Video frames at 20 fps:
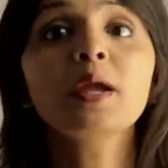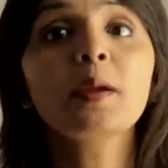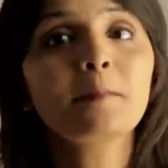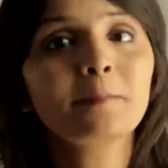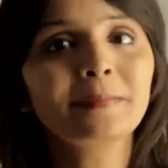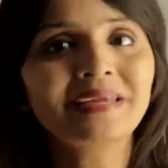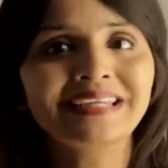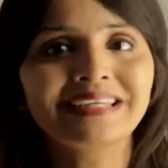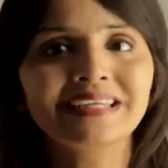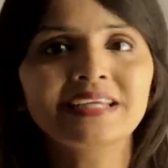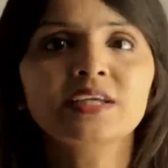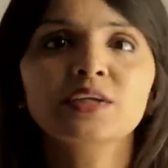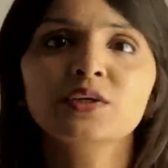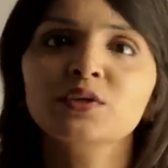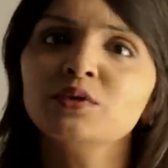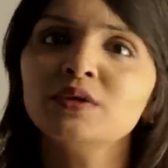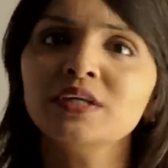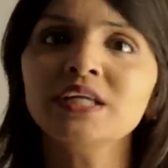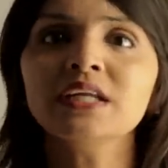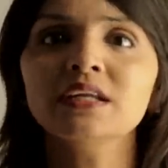meaning you
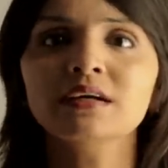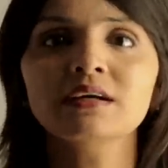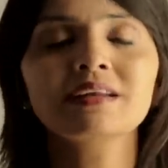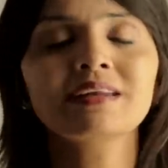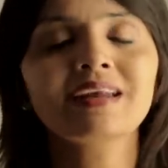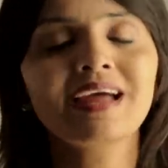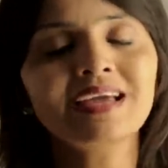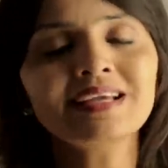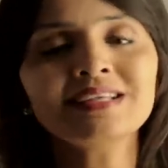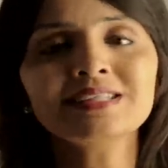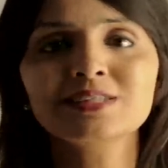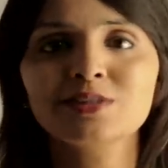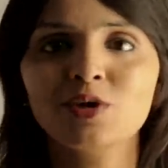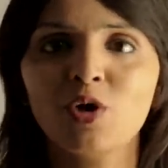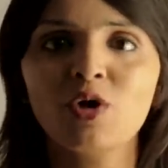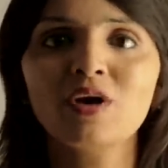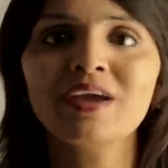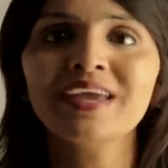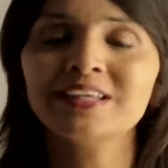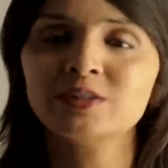need a nice
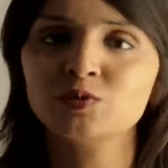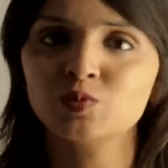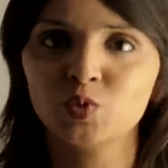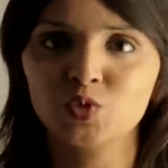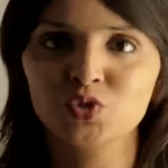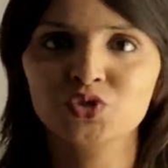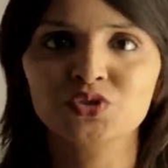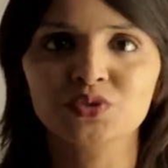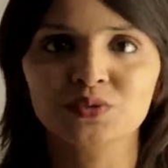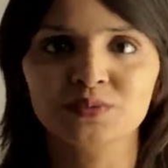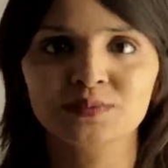long exposure.